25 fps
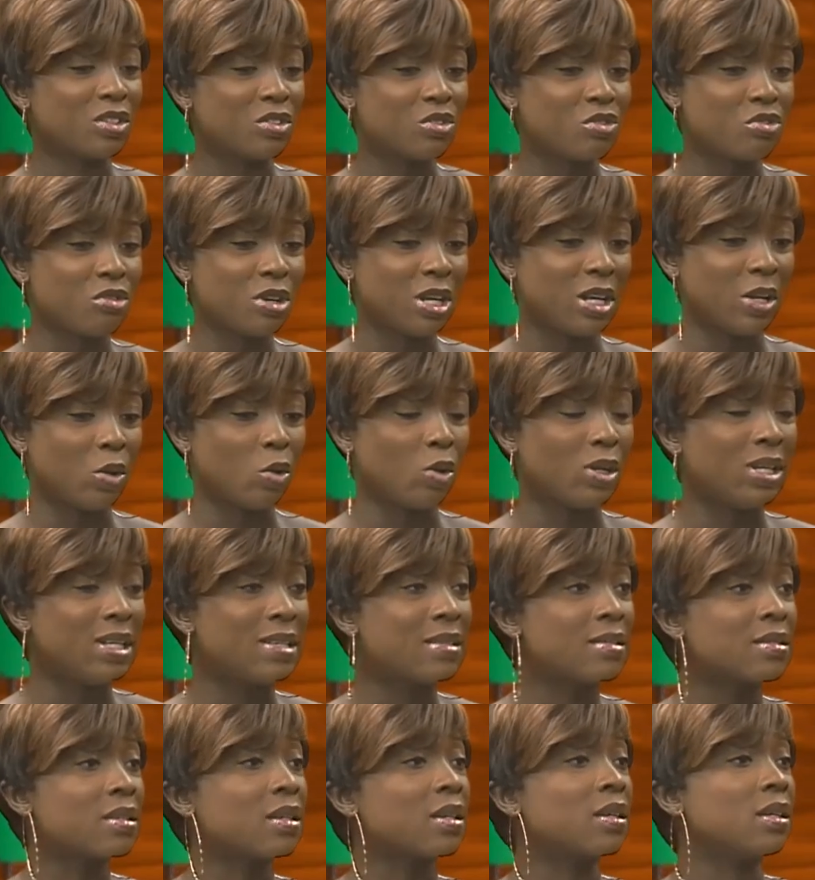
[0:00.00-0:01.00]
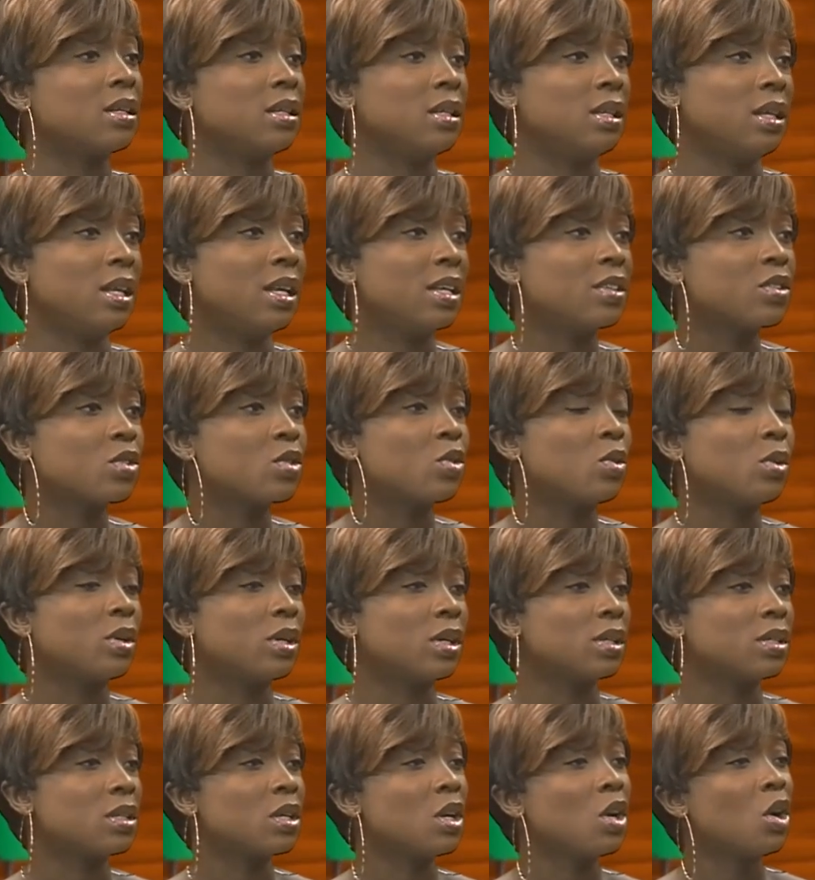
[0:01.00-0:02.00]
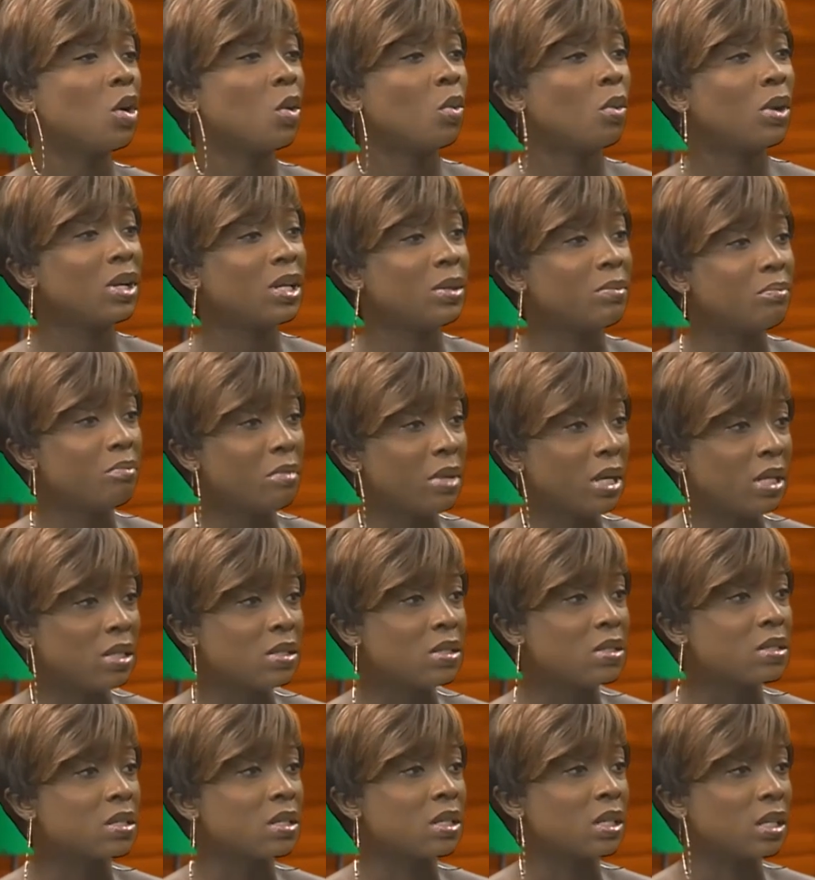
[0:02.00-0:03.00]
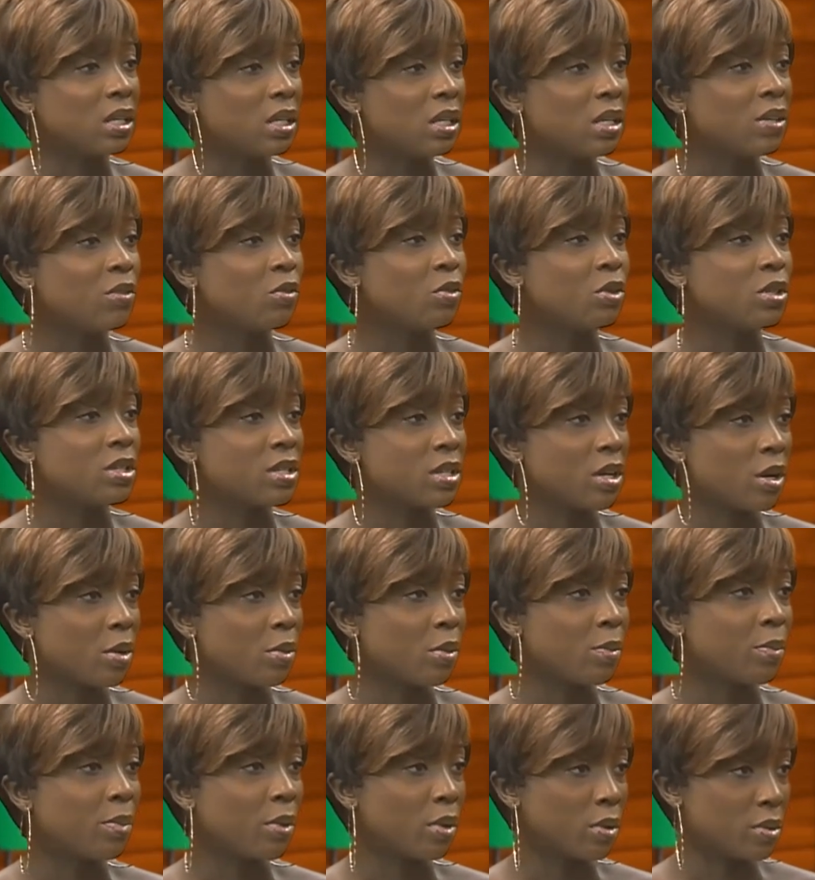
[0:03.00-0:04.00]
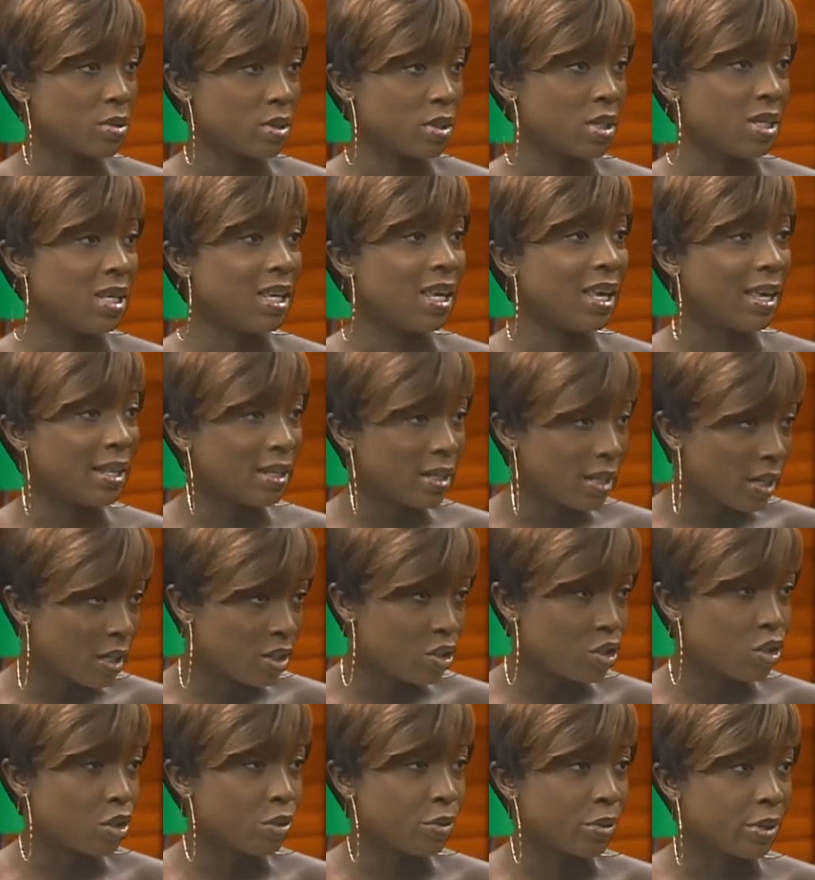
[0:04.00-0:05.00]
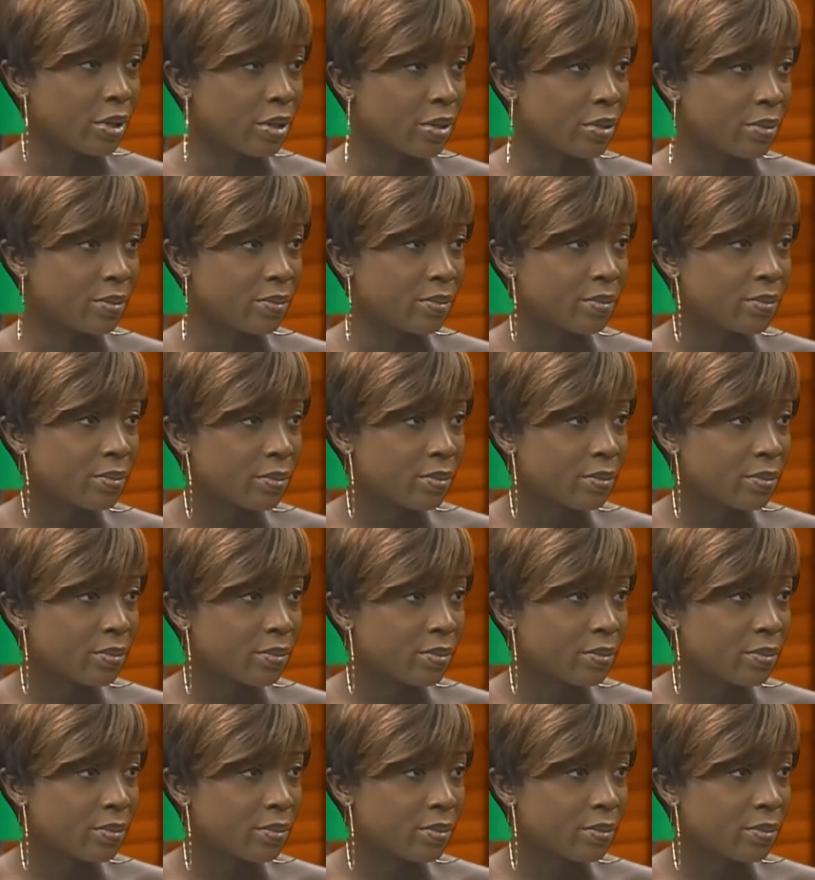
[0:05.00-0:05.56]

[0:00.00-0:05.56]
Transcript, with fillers: what really, holistically, let's look at what it means to live with cerebral palsy in Nigeria.